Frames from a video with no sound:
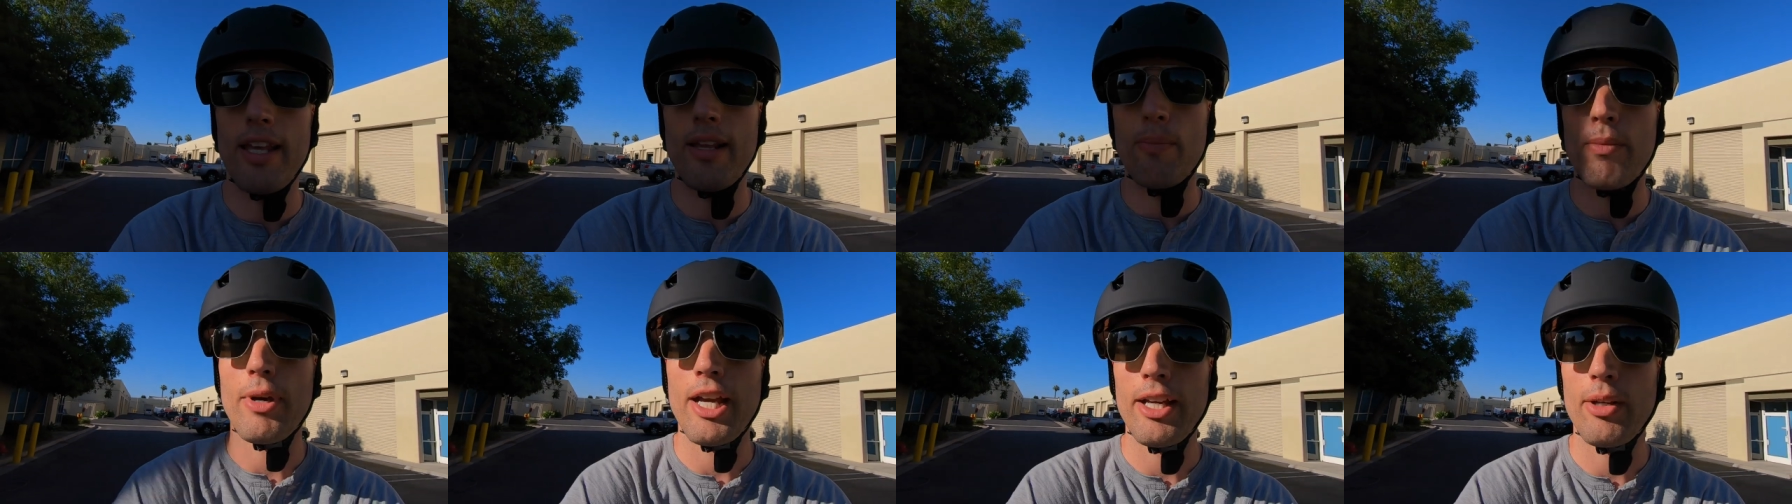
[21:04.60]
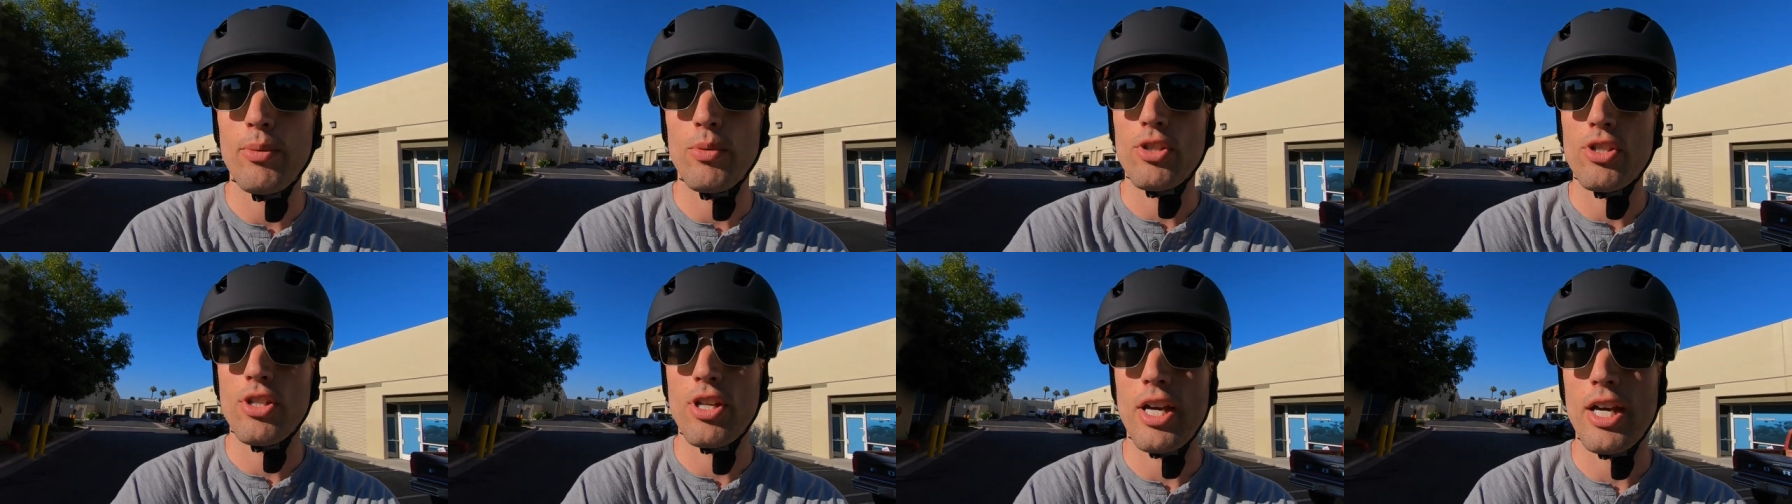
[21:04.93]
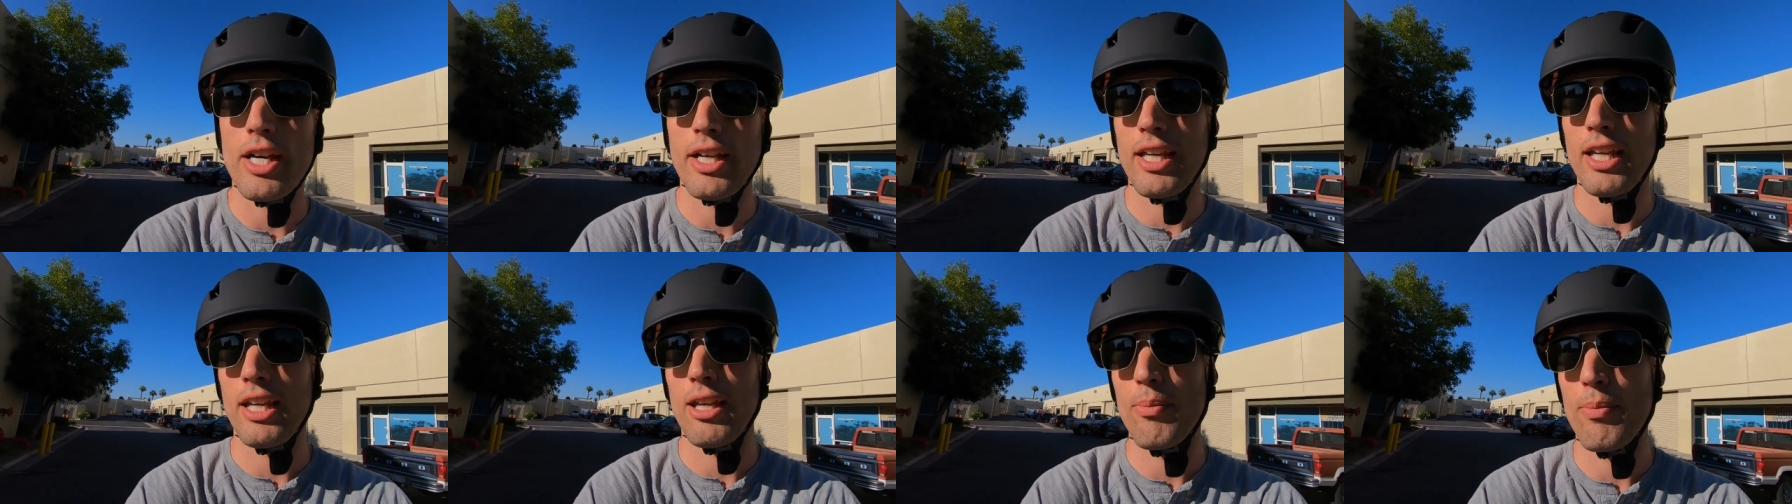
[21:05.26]
that Mike was
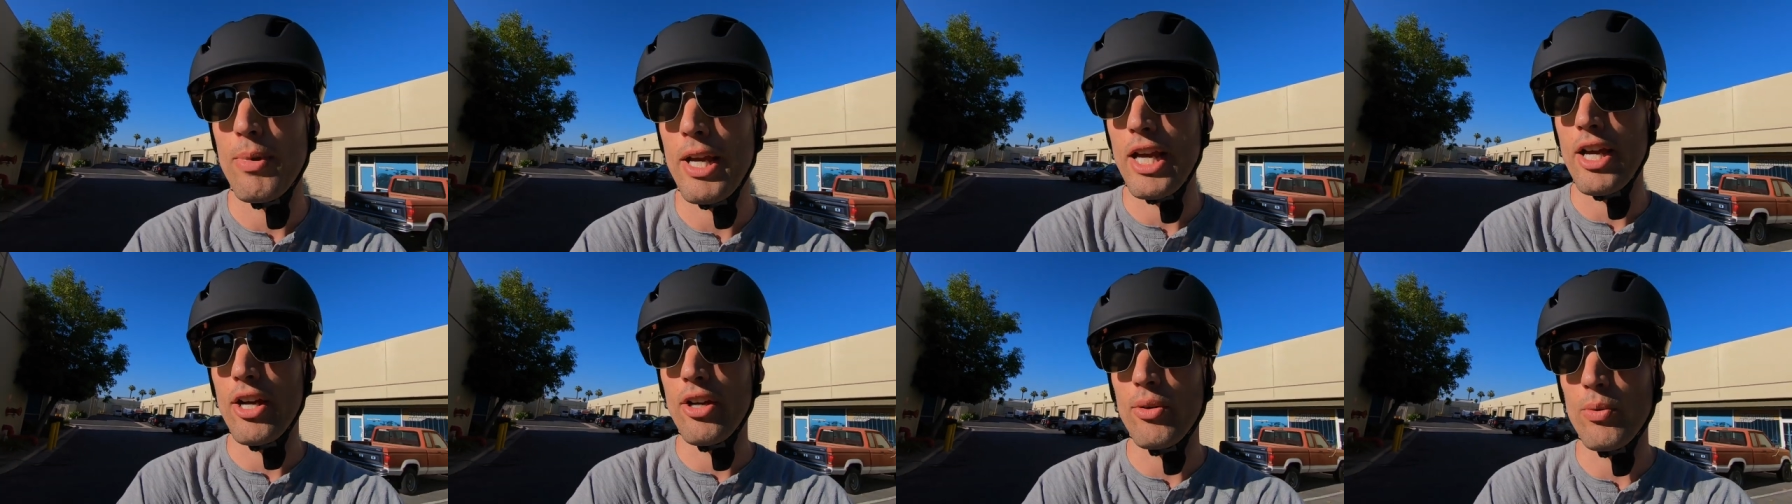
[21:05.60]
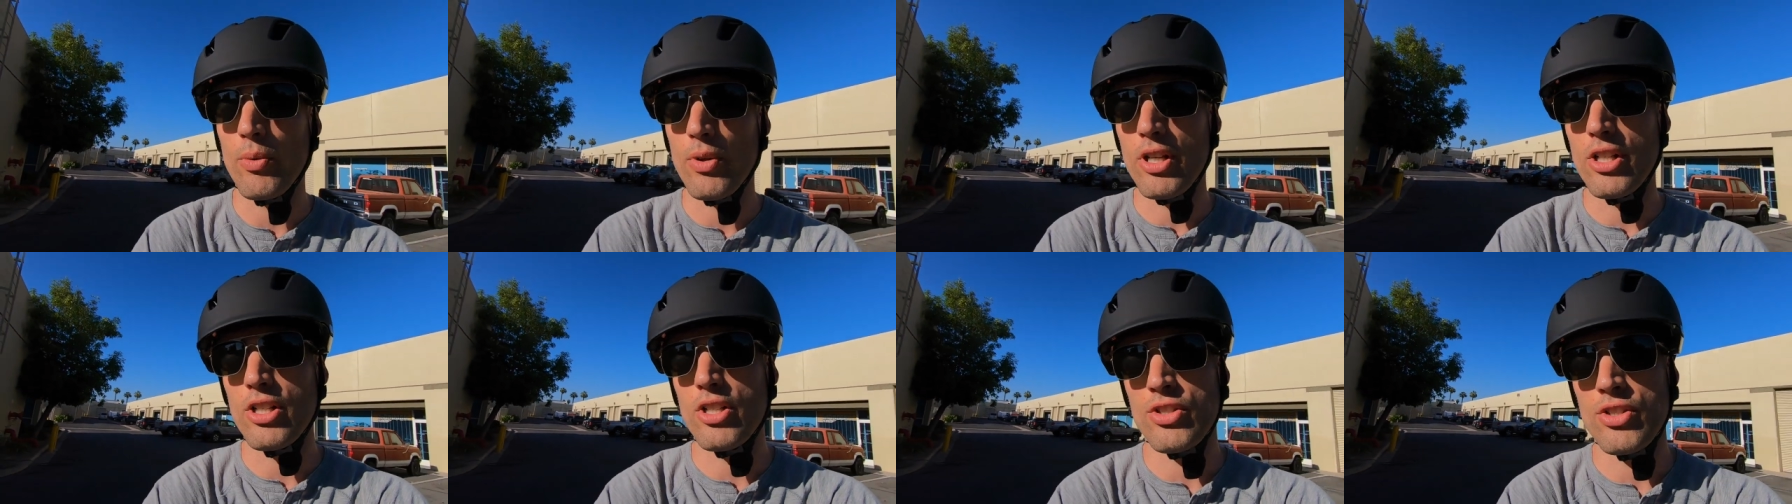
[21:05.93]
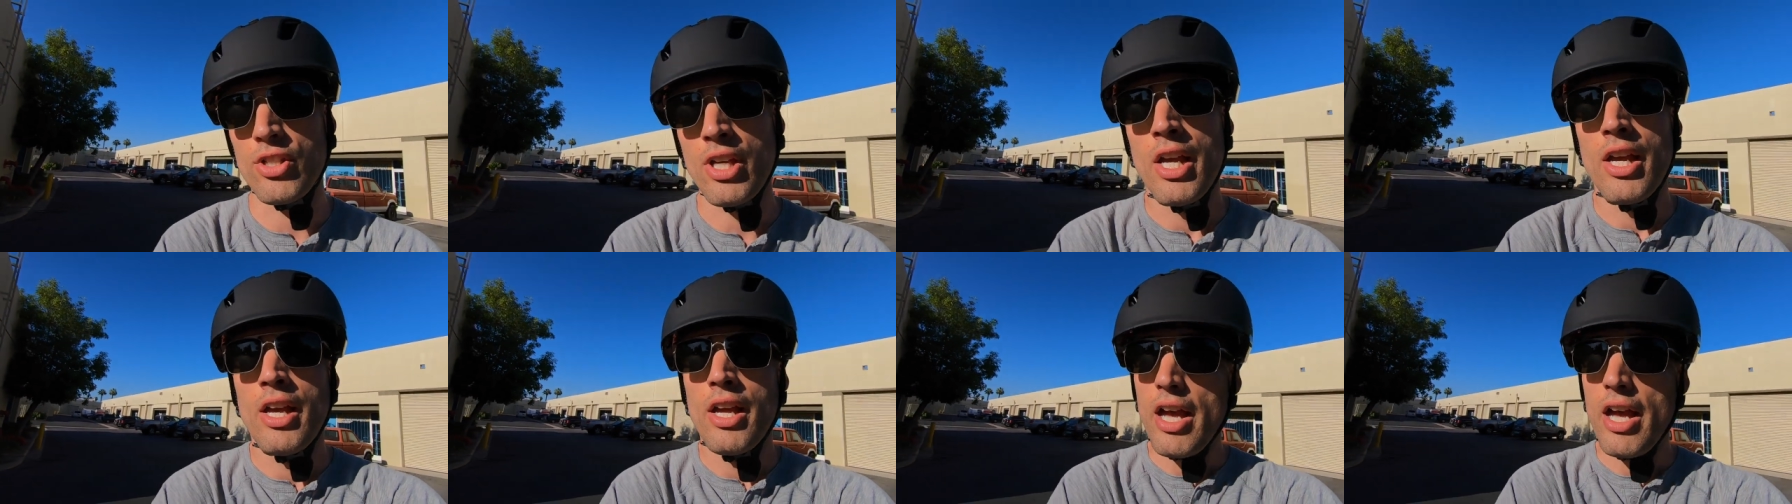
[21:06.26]
talking about, where it just